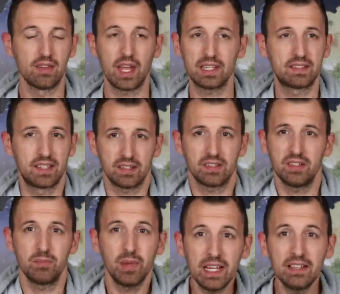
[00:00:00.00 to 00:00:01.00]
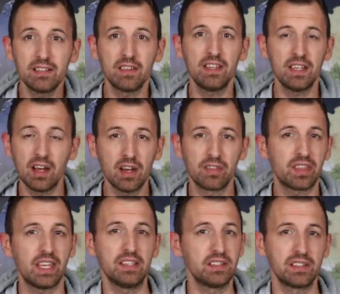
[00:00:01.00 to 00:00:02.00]
that doesn't mean that the
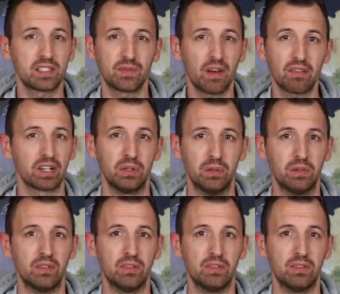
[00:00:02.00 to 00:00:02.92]
Earth isn't spherical.